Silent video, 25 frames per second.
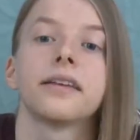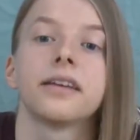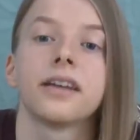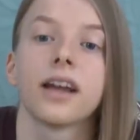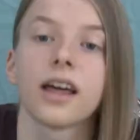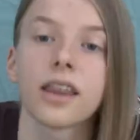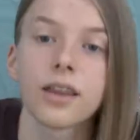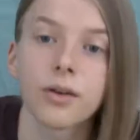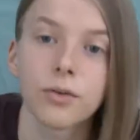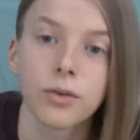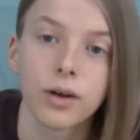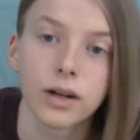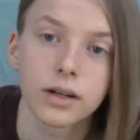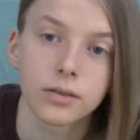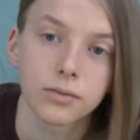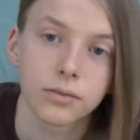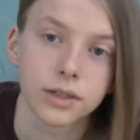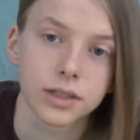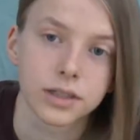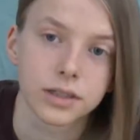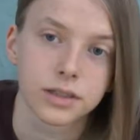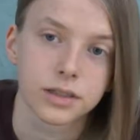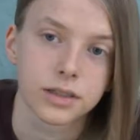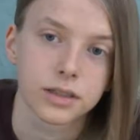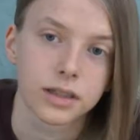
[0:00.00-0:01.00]
another one,
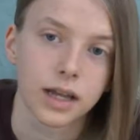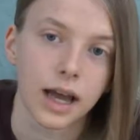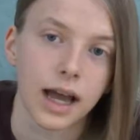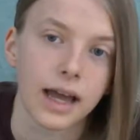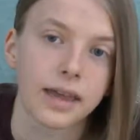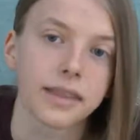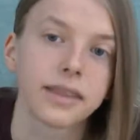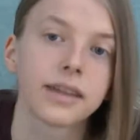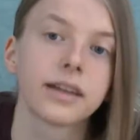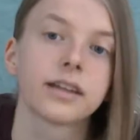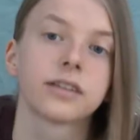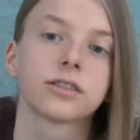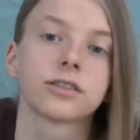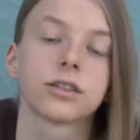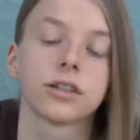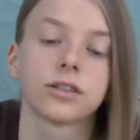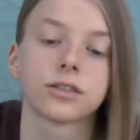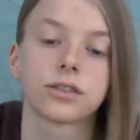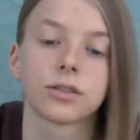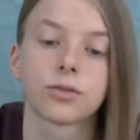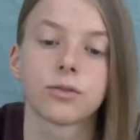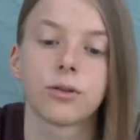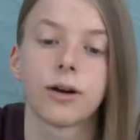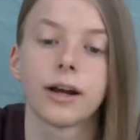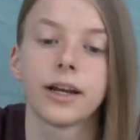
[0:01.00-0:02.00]
which I think is
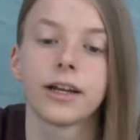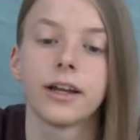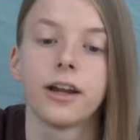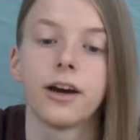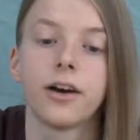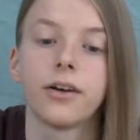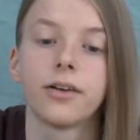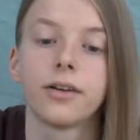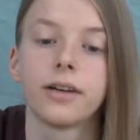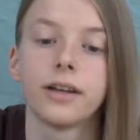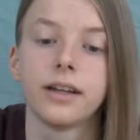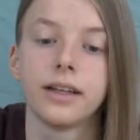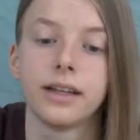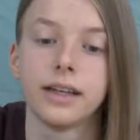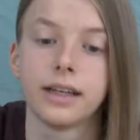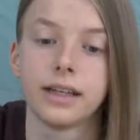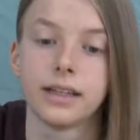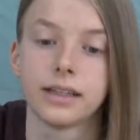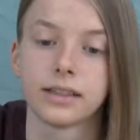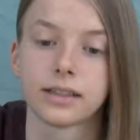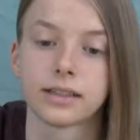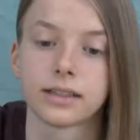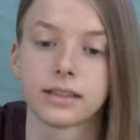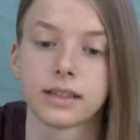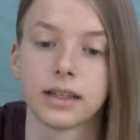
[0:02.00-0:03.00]
also quite known,
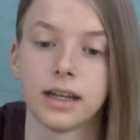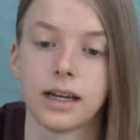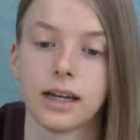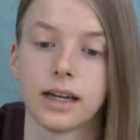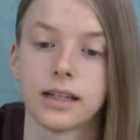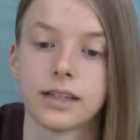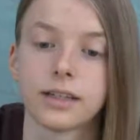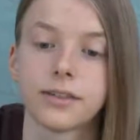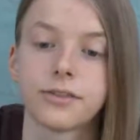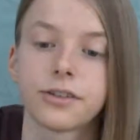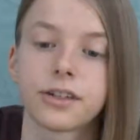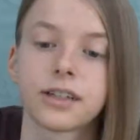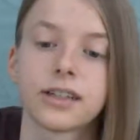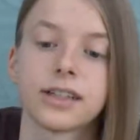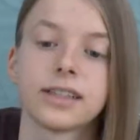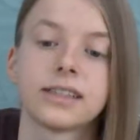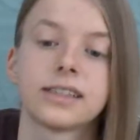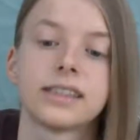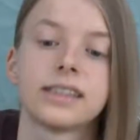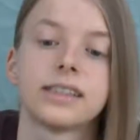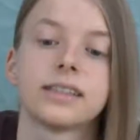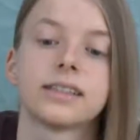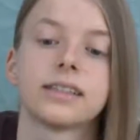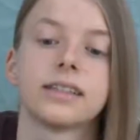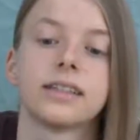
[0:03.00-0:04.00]
is
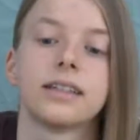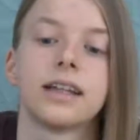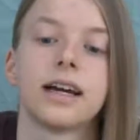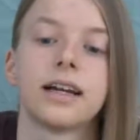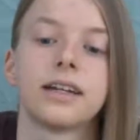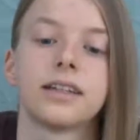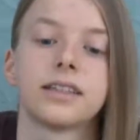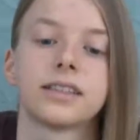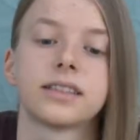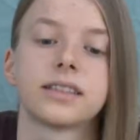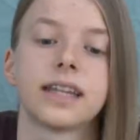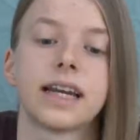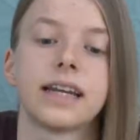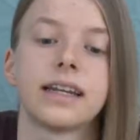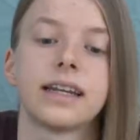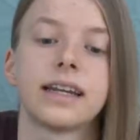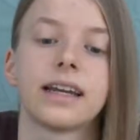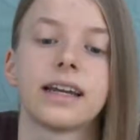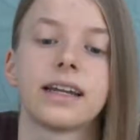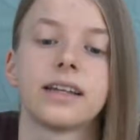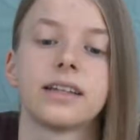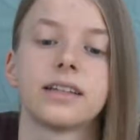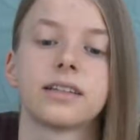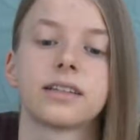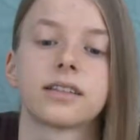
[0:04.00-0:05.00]
difficulties in understanding
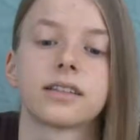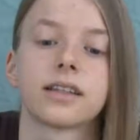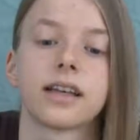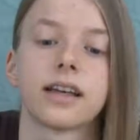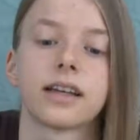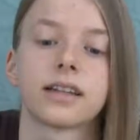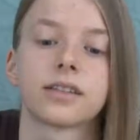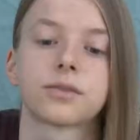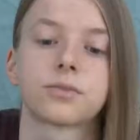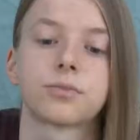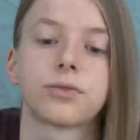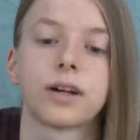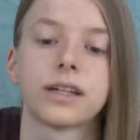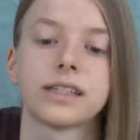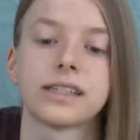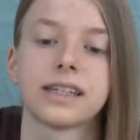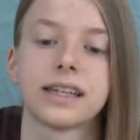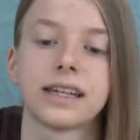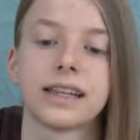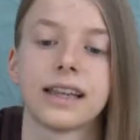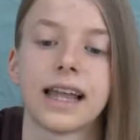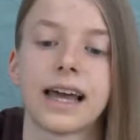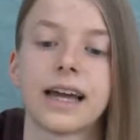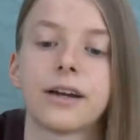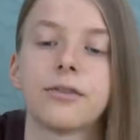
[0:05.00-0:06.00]
and
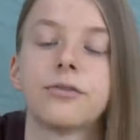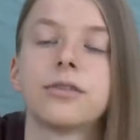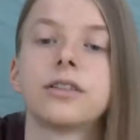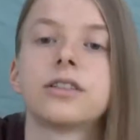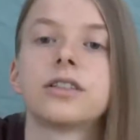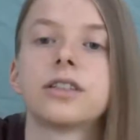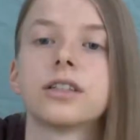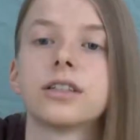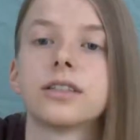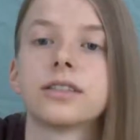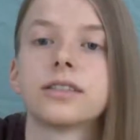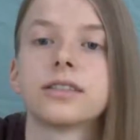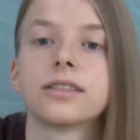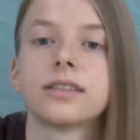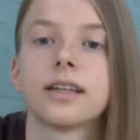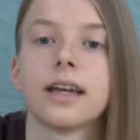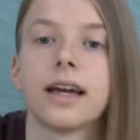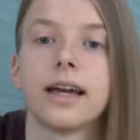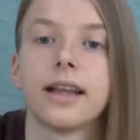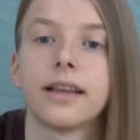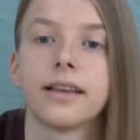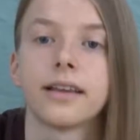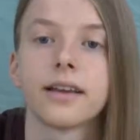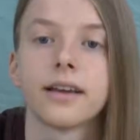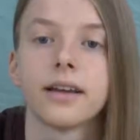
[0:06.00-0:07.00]
expressing languages,
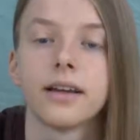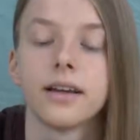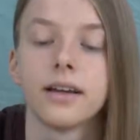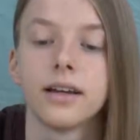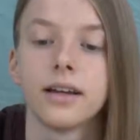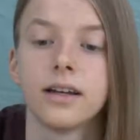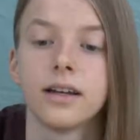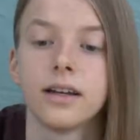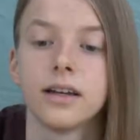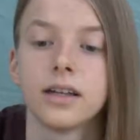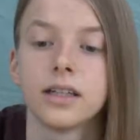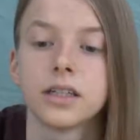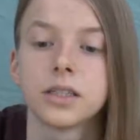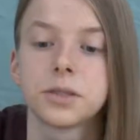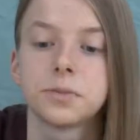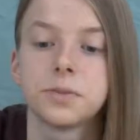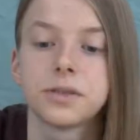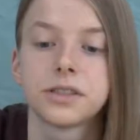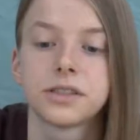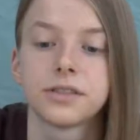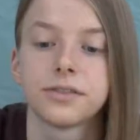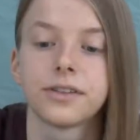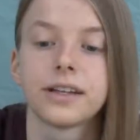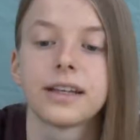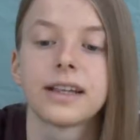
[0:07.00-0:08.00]
and
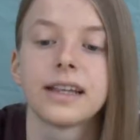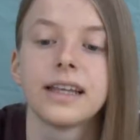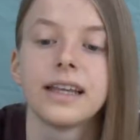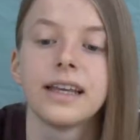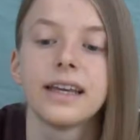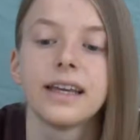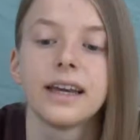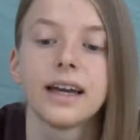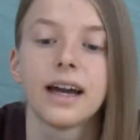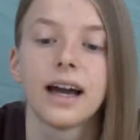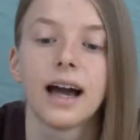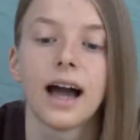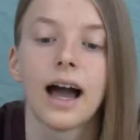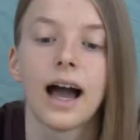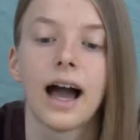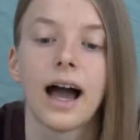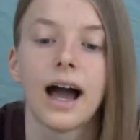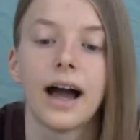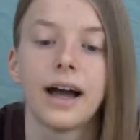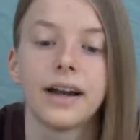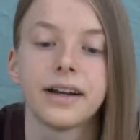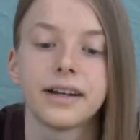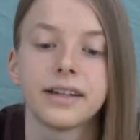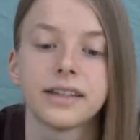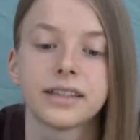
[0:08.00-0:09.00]
specifically
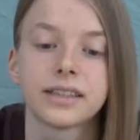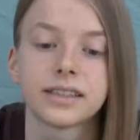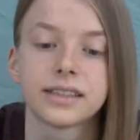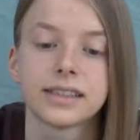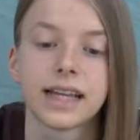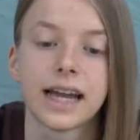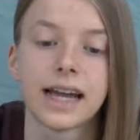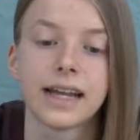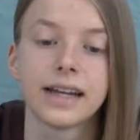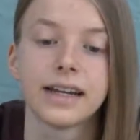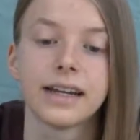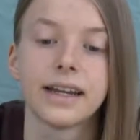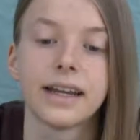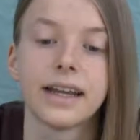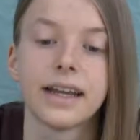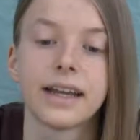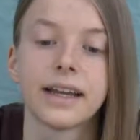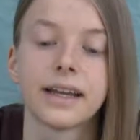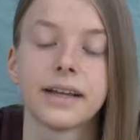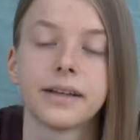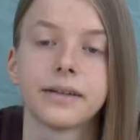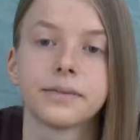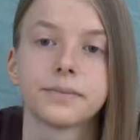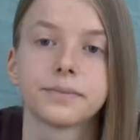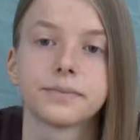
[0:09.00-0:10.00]

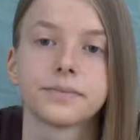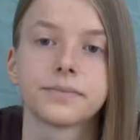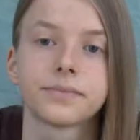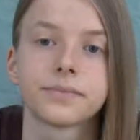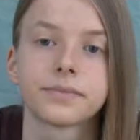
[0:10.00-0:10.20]
understanding